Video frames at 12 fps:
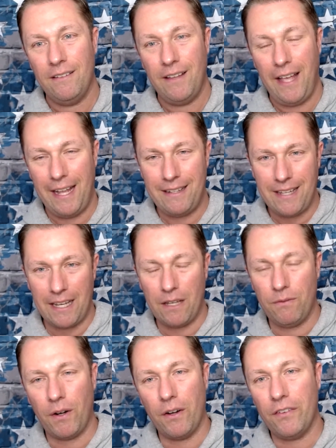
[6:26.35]
and take it
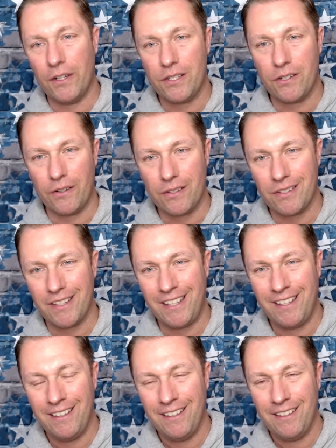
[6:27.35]
very, very seriously.
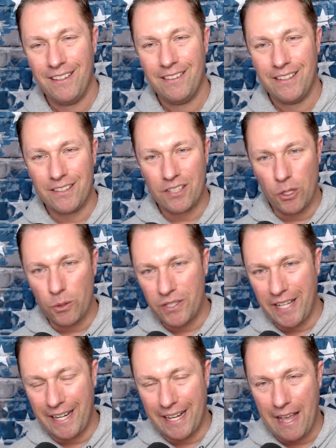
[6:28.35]
This is Coach
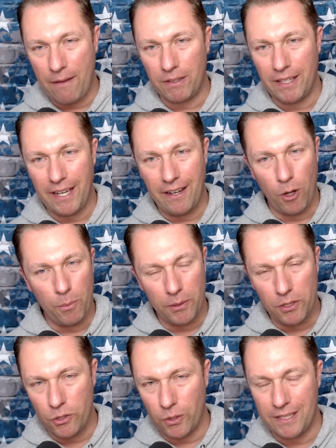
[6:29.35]
Dana Cavalea. I hope you
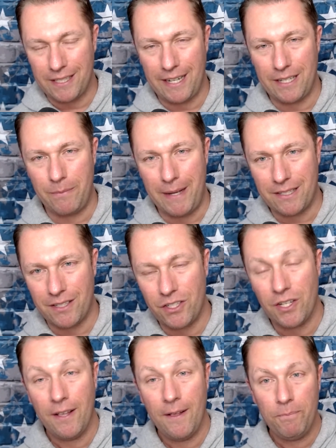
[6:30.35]
enjoyed today's message.